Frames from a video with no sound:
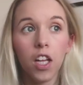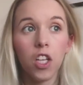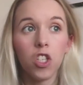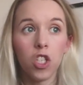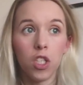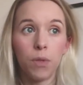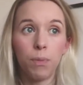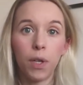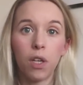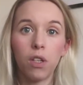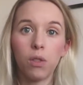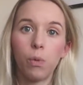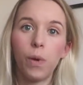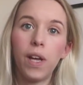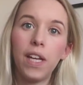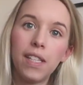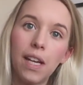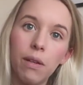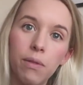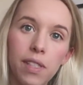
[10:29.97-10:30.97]
just because
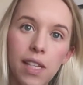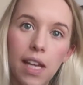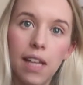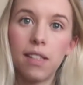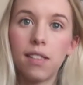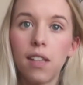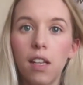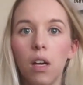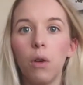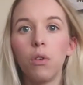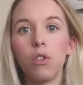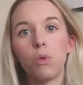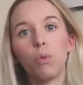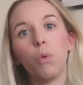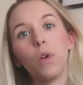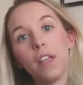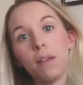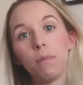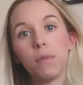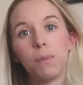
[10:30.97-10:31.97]
we're downstairs and I just
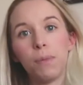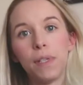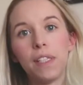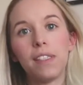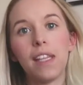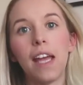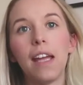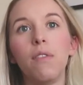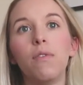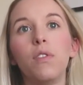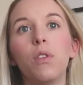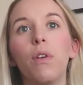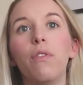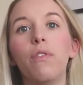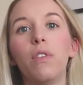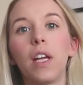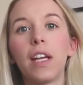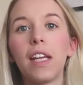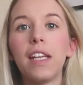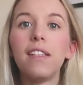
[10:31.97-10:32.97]
want him to be safe, so I
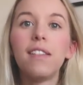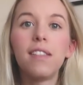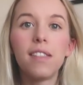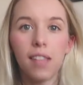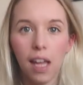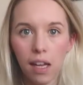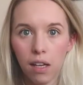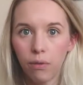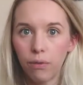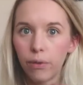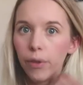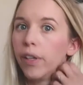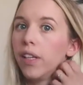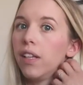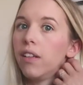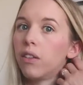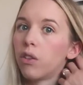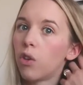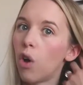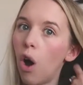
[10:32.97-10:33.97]
feel like he's safer in
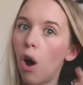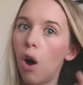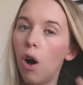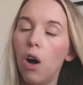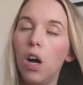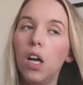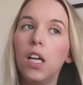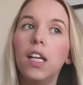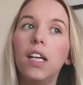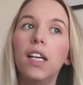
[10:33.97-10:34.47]
his cot.